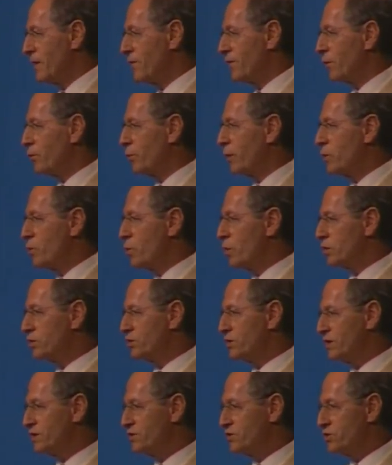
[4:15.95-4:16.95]
that we
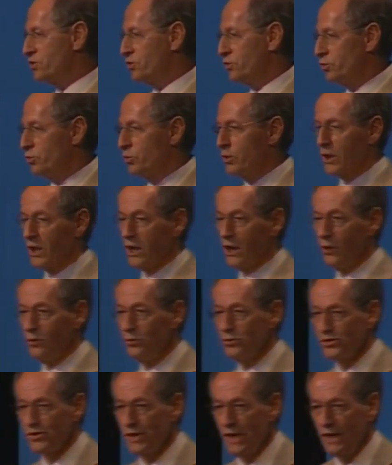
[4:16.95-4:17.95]
wanted to
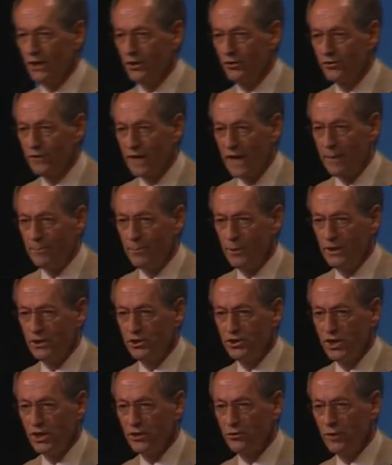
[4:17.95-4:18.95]
close the health gap in
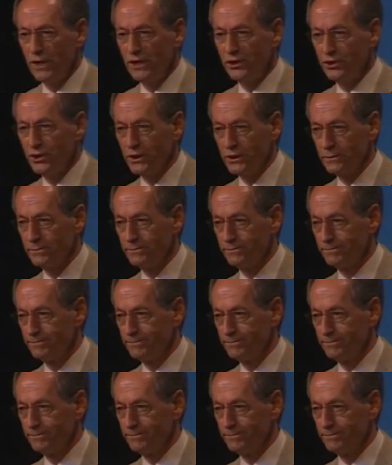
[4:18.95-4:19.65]
a generation.